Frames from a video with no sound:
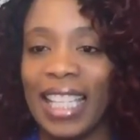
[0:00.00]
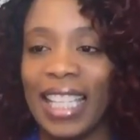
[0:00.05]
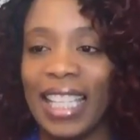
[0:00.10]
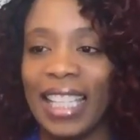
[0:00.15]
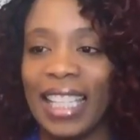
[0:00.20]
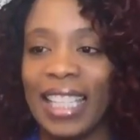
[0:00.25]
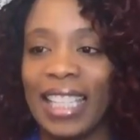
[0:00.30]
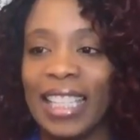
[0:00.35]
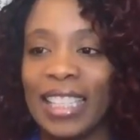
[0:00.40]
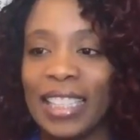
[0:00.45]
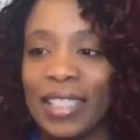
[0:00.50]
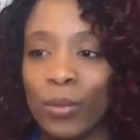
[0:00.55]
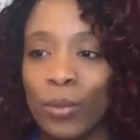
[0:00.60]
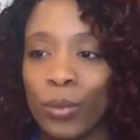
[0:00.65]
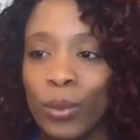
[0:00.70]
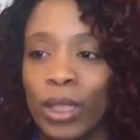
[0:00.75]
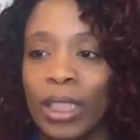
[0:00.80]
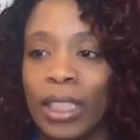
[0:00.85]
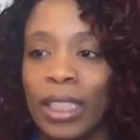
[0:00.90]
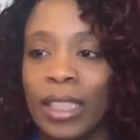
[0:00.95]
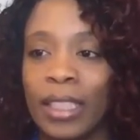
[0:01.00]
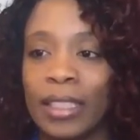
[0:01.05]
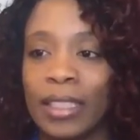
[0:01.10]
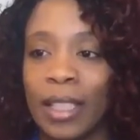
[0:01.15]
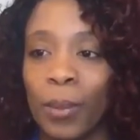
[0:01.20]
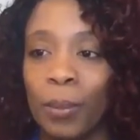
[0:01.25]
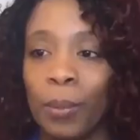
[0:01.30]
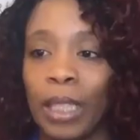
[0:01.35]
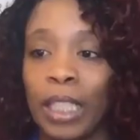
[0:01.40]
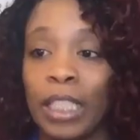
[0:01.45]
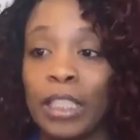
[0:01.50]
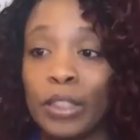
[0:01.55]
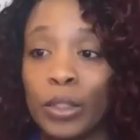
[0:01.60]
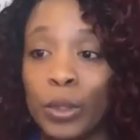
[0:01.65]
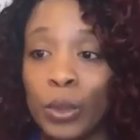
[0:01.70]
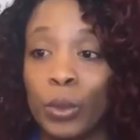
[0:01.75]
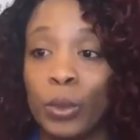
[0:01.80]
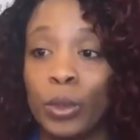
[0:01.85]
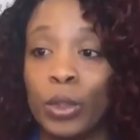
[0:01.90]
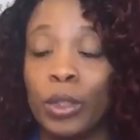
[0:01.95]
is really some place
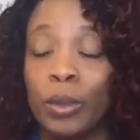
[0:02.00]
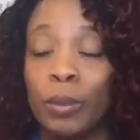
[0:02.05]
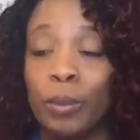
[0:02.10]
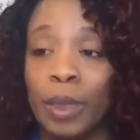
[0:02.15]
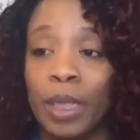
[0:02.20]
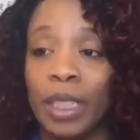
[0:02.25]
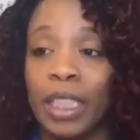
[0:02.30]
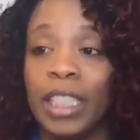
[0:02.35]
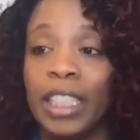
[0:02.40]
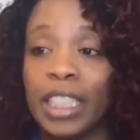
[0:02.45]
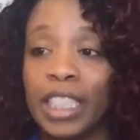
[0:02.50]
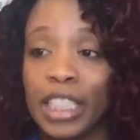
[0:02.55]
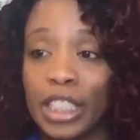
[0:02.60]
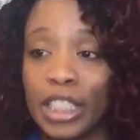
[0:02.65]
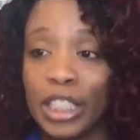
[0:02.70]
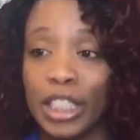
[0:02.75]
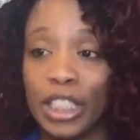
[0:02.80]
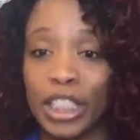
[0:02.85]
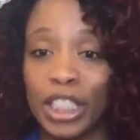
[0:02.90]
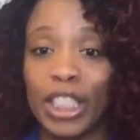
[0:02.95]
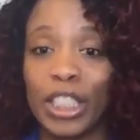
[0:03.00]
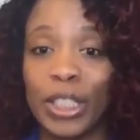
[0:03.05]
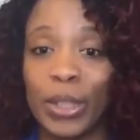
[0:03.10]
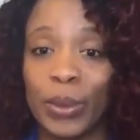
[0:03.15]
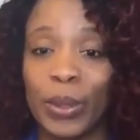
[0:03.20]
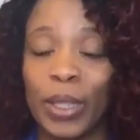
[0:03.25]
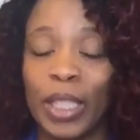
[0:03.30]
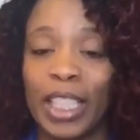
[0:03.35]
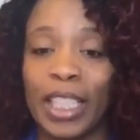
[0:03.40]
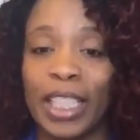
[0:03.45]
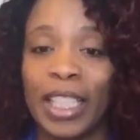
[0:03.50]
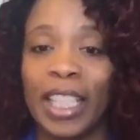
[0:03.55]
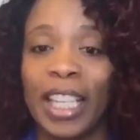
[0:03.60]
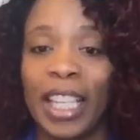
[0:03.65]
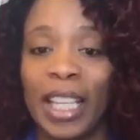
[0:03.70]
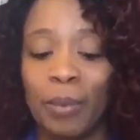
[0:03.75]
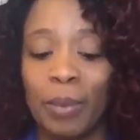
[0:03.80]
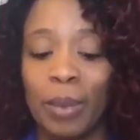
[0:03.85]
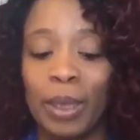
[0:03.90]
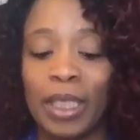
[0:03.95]
that you should be considering,
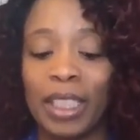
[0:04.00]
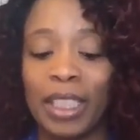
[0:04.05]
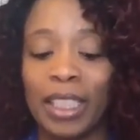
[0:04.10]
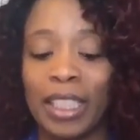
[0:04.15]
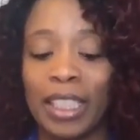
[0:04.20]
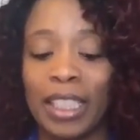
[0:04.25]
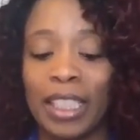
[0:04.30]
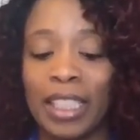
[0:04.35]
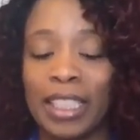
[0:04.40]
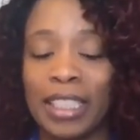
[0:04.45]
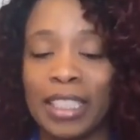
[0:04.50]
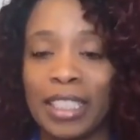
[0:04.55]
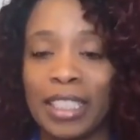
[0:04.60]
because,